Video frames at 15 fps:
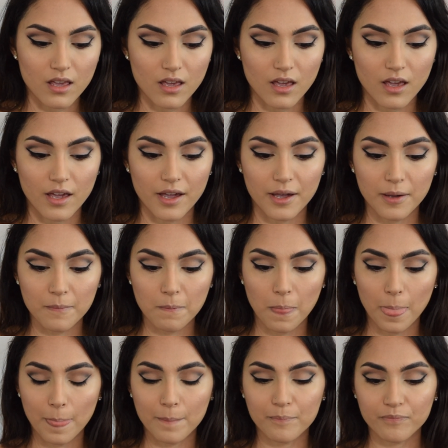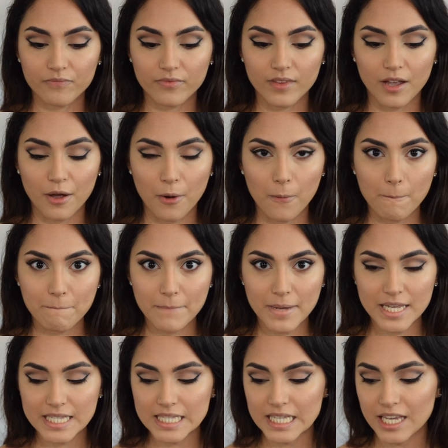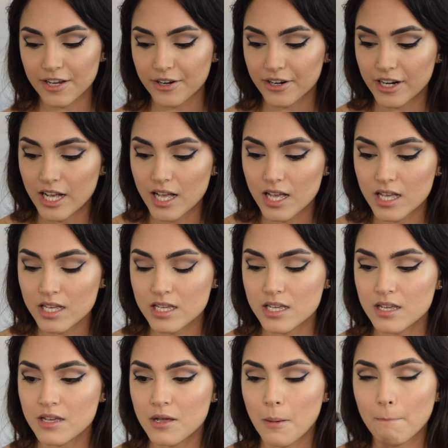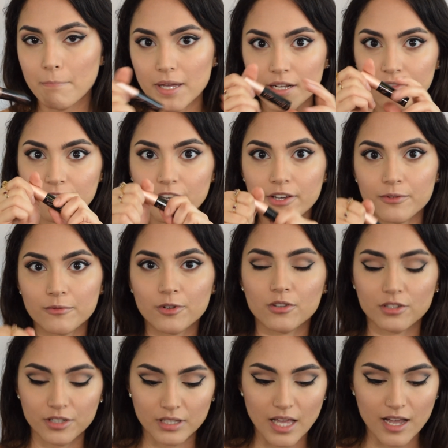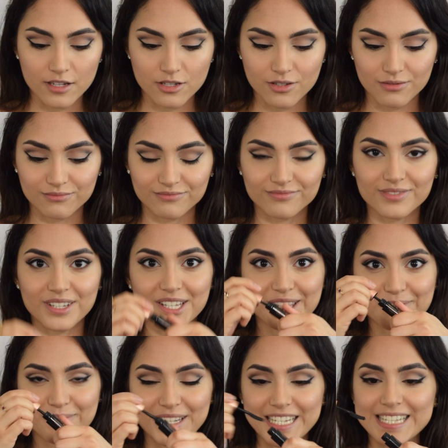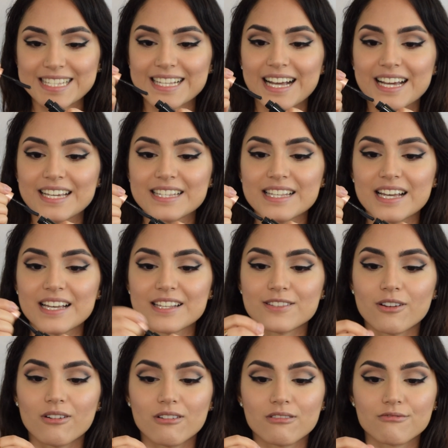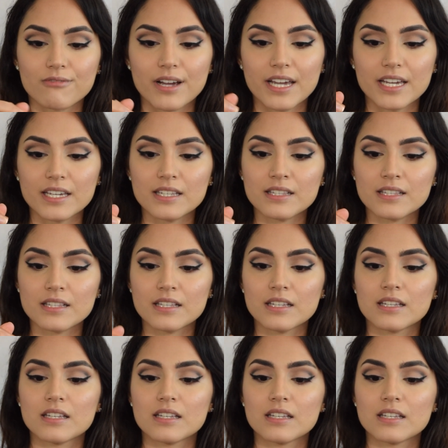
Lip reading: Okay, now mascara. Benefit Roller Lash in the mini size, as always.